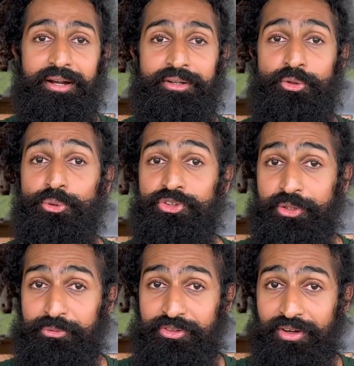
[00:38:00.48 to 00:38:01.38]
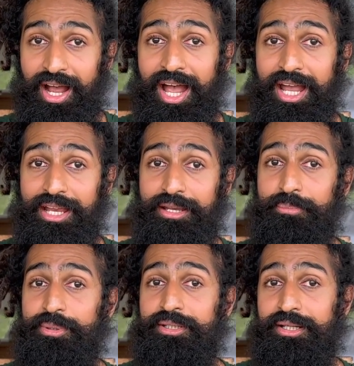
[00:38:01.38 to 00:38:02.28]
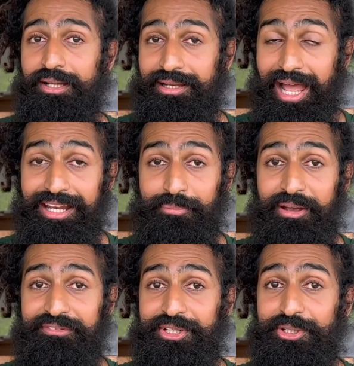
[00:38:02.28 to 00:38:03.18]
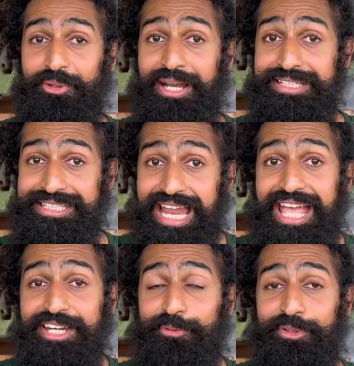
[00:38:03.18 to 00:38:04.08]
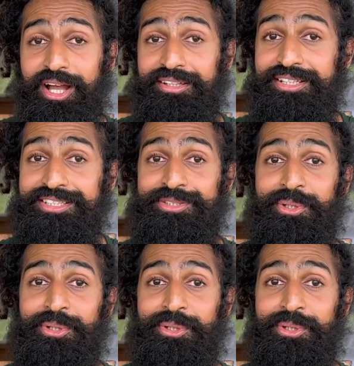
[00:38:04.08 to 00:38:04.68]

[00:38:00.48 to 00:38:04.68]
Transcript: Do subscribe, like my video, and share it with others to